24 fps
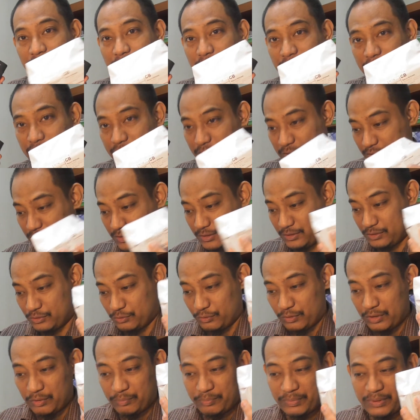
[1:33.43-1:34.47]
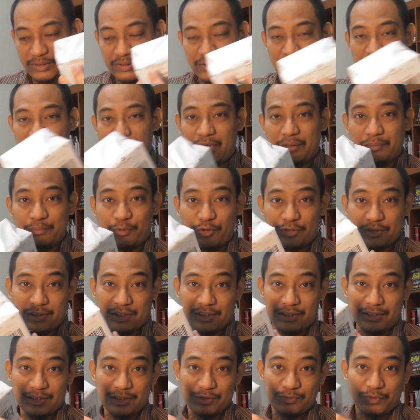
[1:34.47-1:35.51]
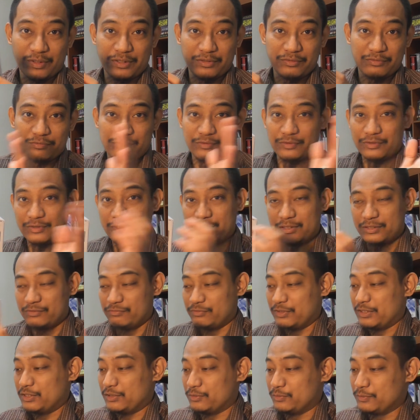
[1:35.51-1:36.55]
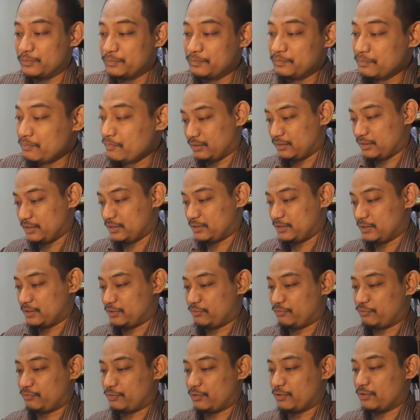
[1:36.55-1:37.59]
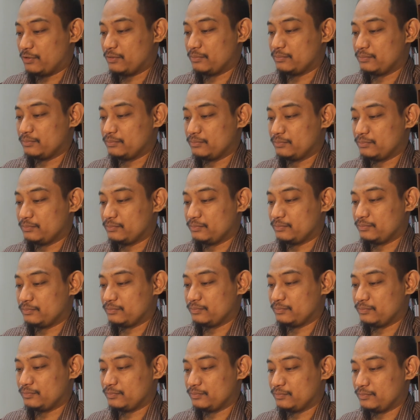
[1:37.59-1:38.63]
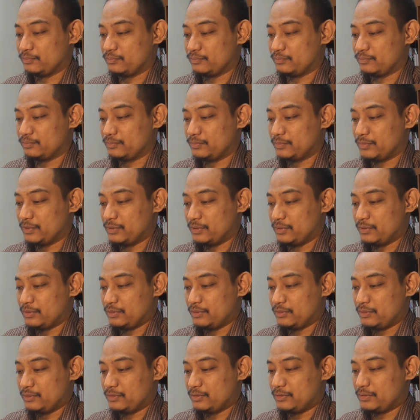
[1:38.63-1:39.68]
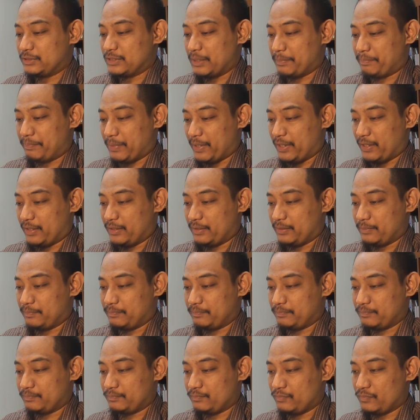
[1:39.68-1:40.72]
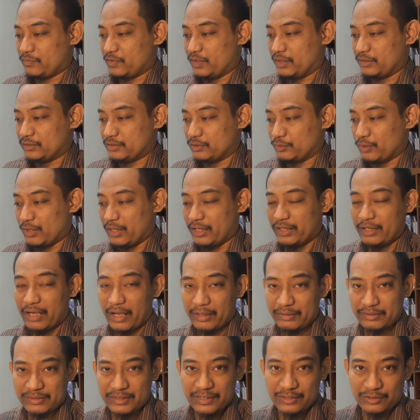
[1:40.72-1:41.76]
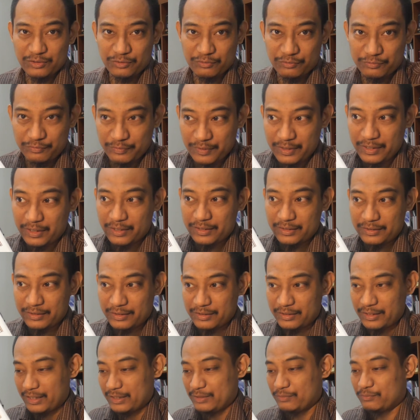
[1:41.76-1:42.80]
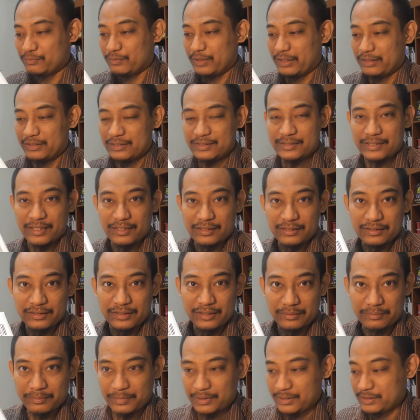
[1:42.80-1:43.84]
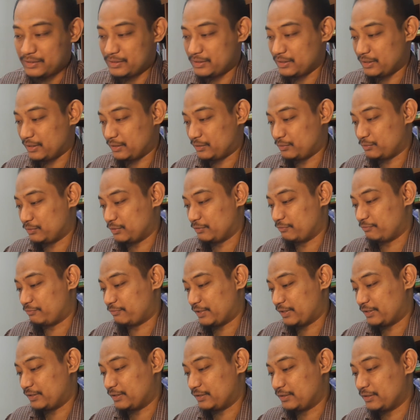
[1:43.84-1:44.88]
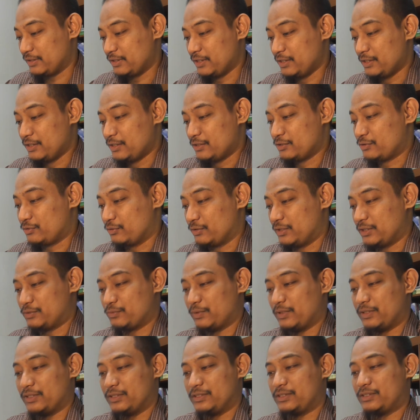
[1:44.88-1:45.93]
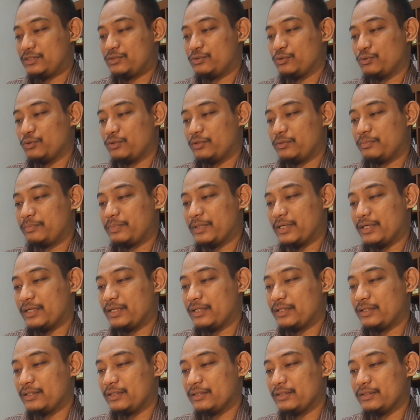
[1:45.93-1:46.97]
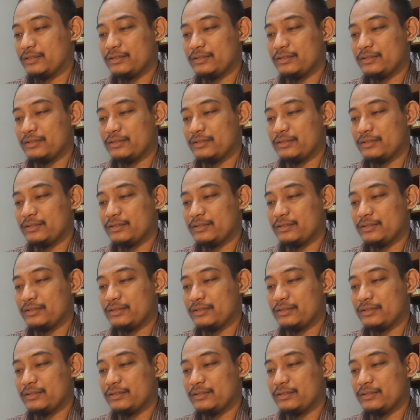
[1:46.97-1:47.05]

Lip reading: this. So we'll be unboxing this one for this video. This is from Japan, right? So I tried to find any seller in Malaysia. I couldn't find it. So this one is sold by,